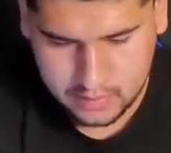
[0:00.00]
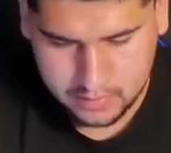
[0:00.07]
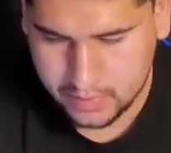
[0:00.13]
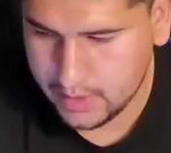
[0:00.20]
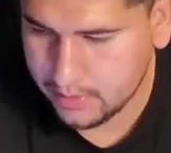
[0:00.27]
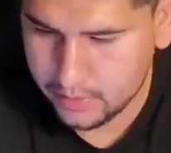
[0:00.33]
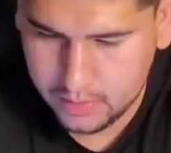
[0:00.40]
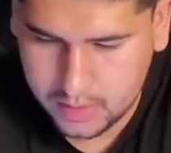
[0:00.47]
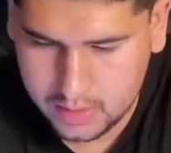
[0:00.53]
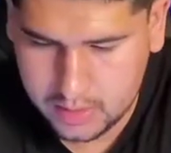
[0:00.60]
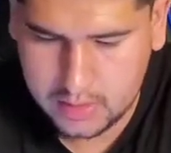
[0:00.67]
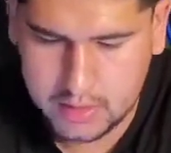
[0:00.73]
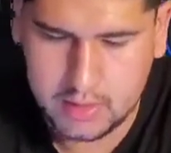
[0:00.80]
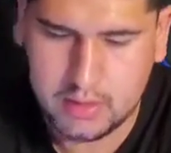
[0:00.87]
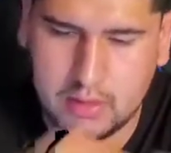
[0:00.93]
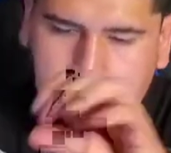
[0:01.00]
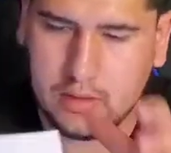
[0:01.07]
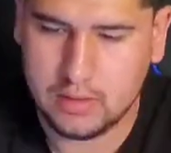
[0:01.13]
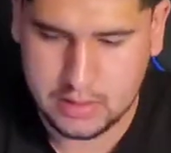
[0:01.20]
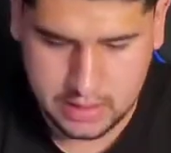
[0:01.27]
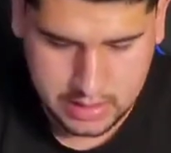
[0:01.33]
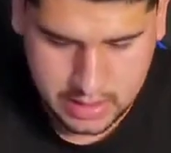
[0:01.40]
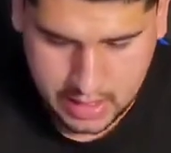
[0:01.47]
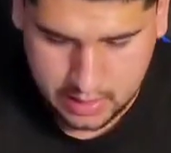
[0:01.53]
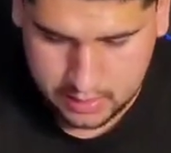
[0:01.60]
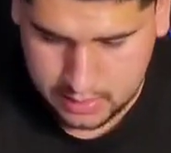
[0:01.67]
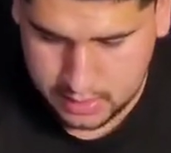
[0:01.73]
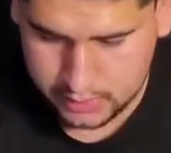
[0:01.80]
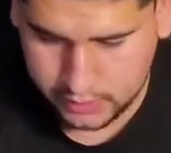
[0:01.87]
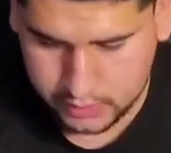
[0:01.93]
Paperwork,
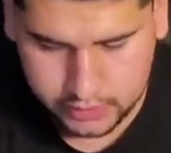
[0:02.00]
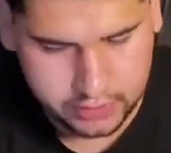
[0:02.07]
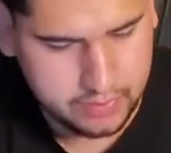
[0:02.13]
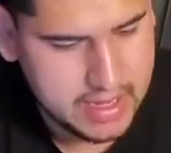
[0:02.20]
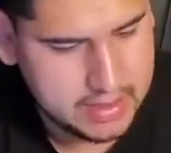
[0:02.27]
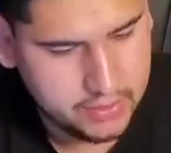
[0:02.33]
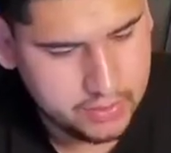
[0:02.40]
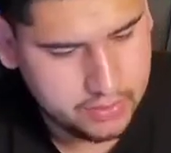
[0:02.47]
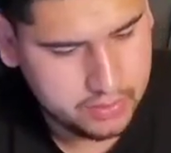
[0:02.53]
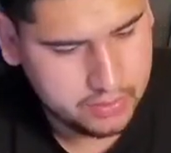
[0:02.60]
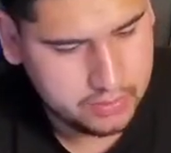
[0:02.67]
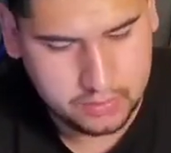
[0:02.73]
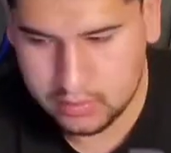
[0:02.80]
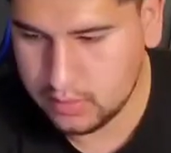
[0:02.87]
a user manual,